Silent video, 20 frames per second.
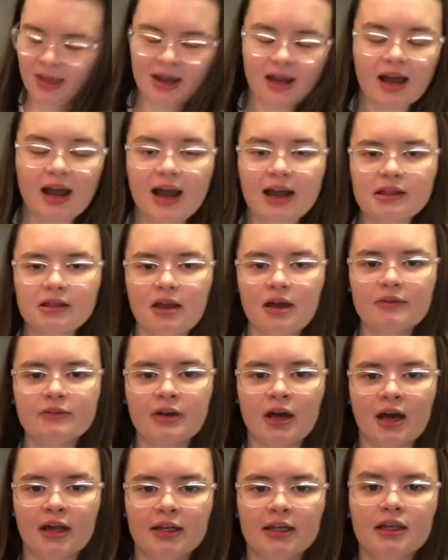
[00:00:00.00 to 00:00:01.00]
I love
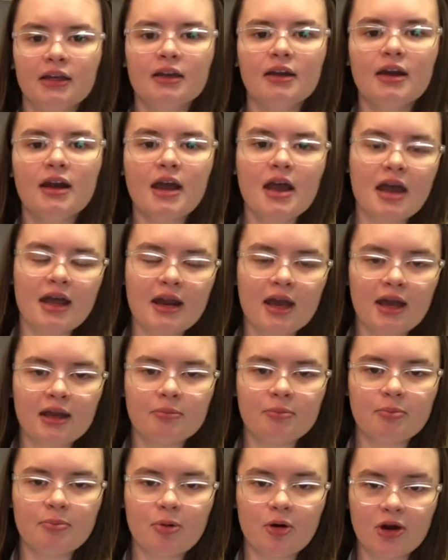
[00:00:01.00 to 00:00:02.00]
honey, and I
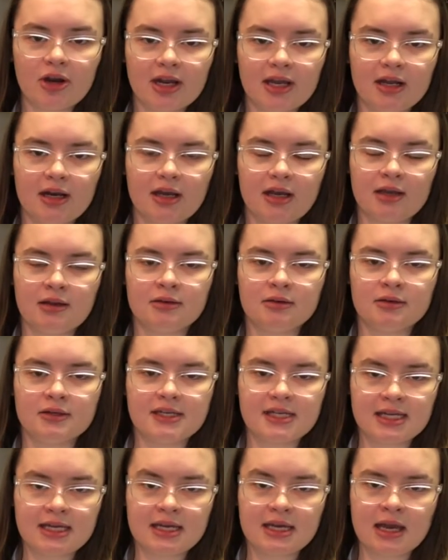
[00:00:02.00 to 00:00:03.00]
put it in
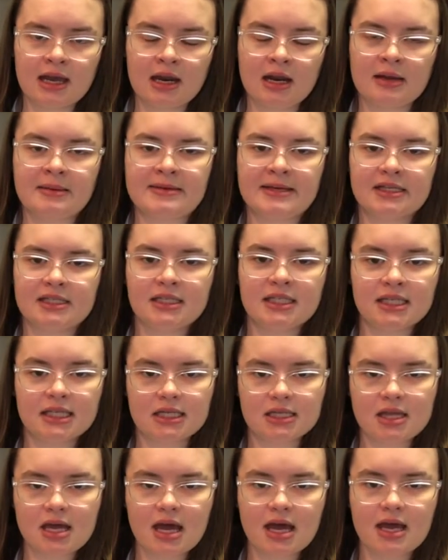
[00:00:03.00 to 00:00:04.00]
tea, and I make tea a
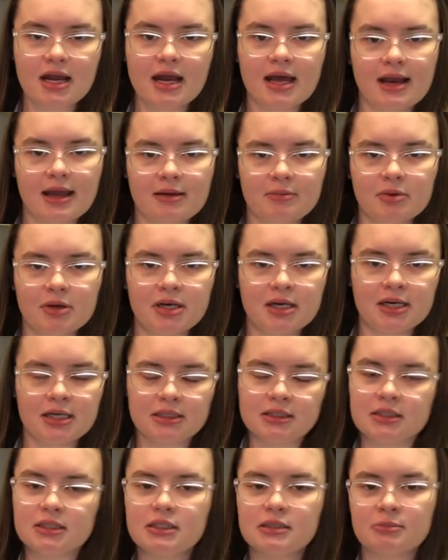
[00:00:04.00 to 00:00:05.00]
lot, and I put it in
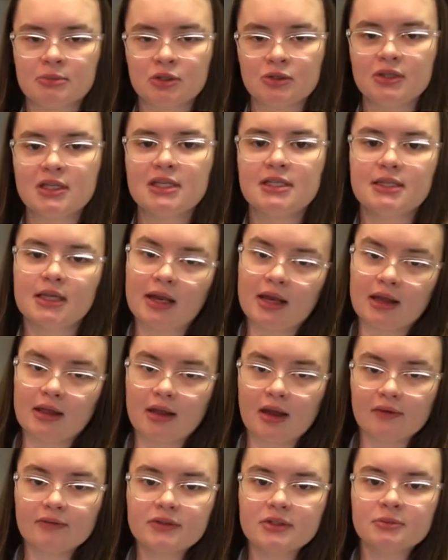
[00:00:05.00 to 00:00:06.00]
smoothies, and I
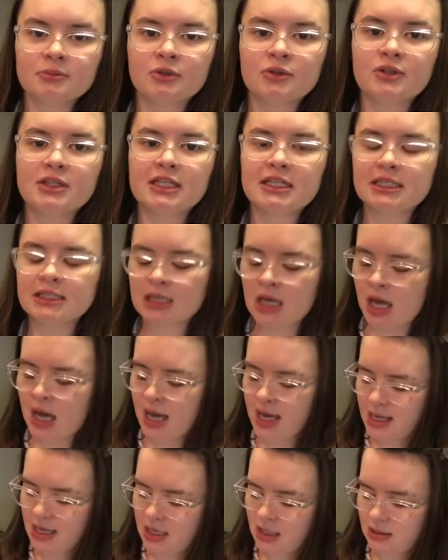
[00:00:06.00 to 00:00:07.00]
love smoothies,
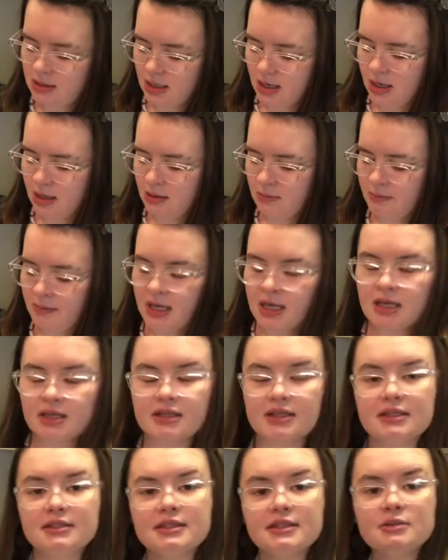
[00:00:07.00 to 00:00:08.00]
and
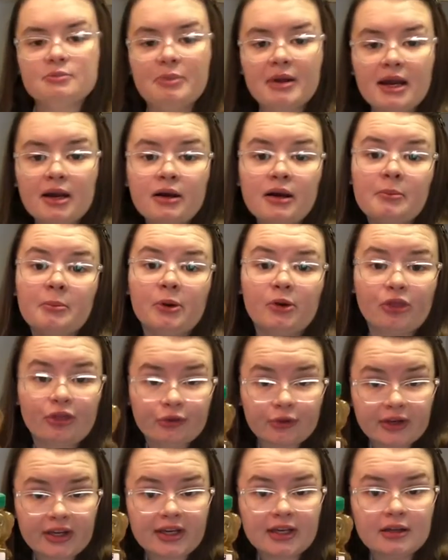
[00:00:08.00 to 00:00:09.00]
this is bear number
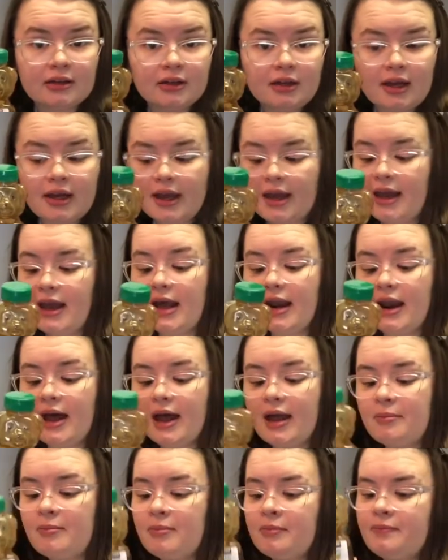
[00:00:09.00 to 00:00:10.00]
3, and
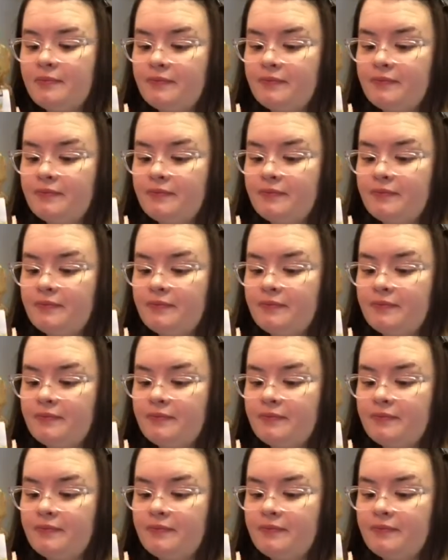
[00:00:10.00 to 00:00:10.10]
I'm